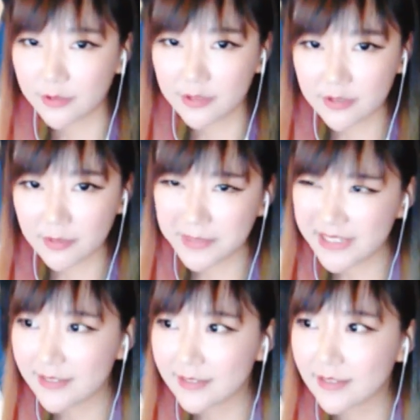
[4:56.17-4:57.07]
the biggest
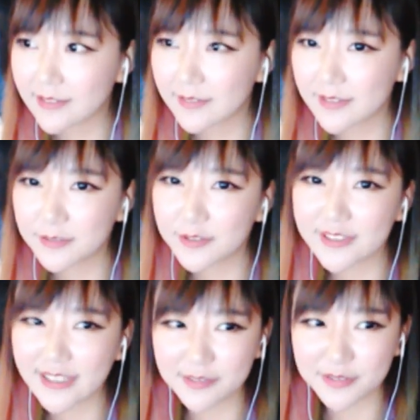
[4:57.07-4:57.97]
difference I
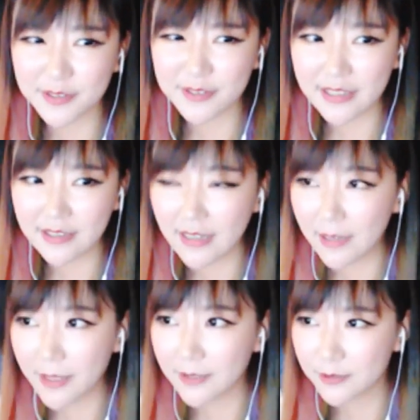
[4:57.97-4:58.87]
feel like
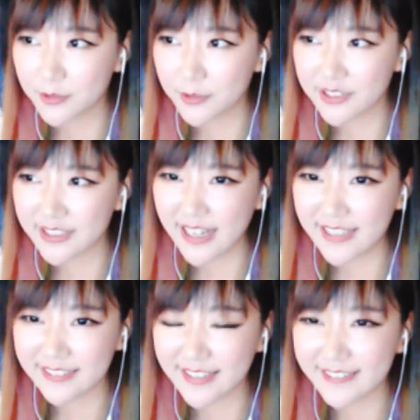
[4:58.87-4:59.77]
about Twitch chat
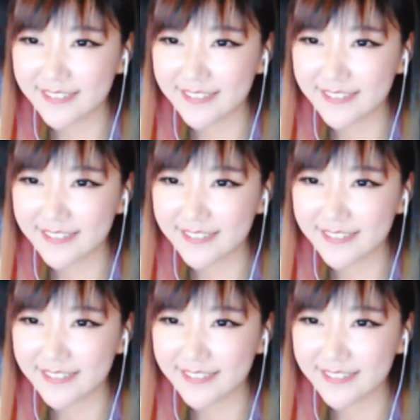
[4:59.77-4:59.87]
is